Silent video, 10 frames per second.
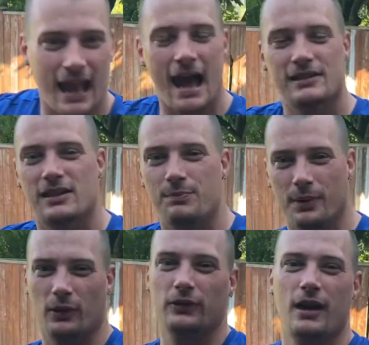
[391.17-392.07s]
acid
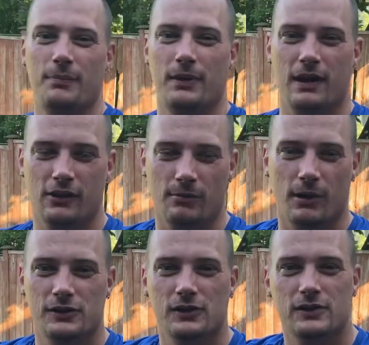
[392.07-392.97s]
buildup in your
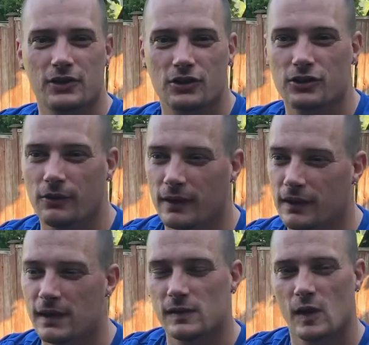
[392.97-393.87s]
muscles as you're doing
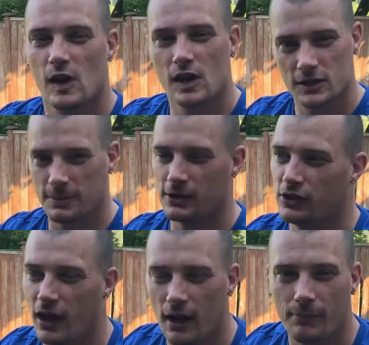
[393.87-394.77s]
these,
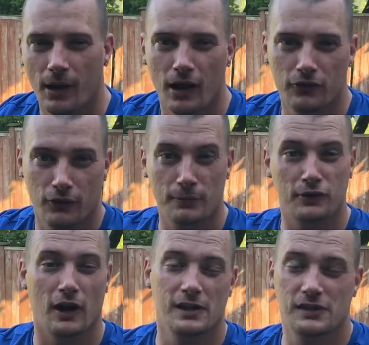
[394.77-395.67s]
especially on pause reps
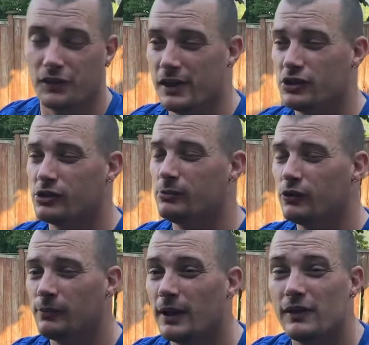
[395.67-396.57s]
or isolation
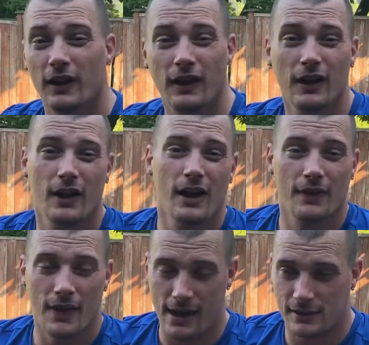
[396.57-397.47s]
movements.
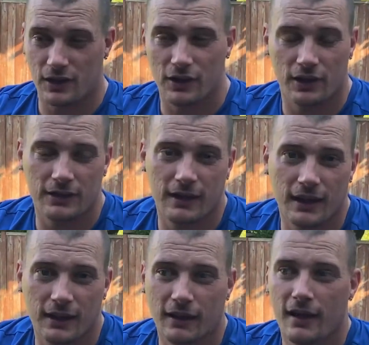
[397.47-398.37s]
That is a good
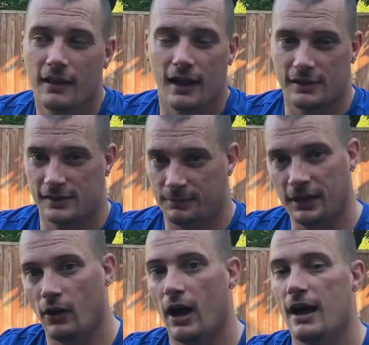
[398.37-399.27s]
thing. That is something
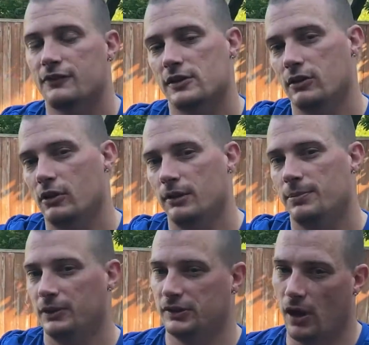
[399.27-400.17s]
you'll have to slowly
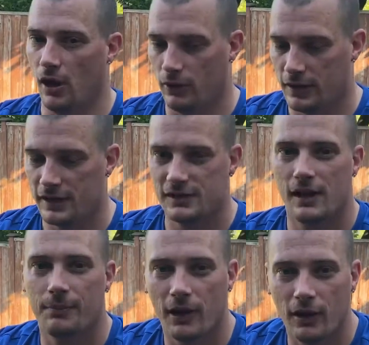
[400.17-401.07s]
build a tolerance
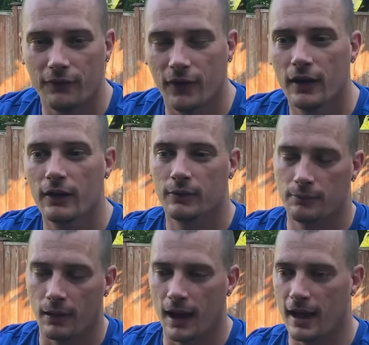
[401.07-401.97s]
up of,
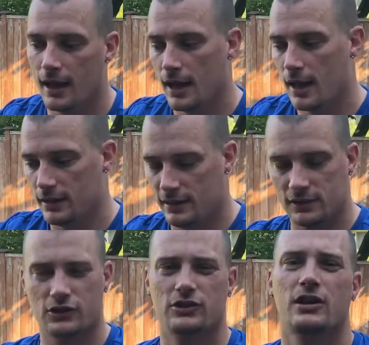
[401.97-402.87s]
but these are
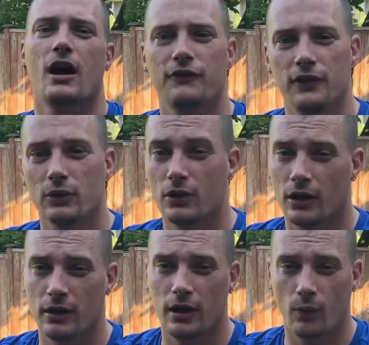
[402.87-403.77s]
just a few
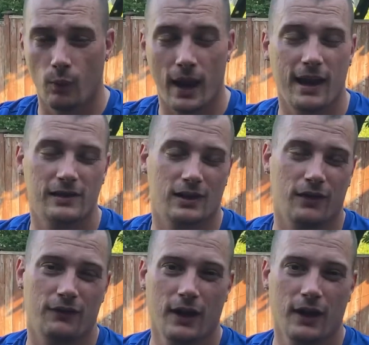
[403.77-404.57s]
good ways of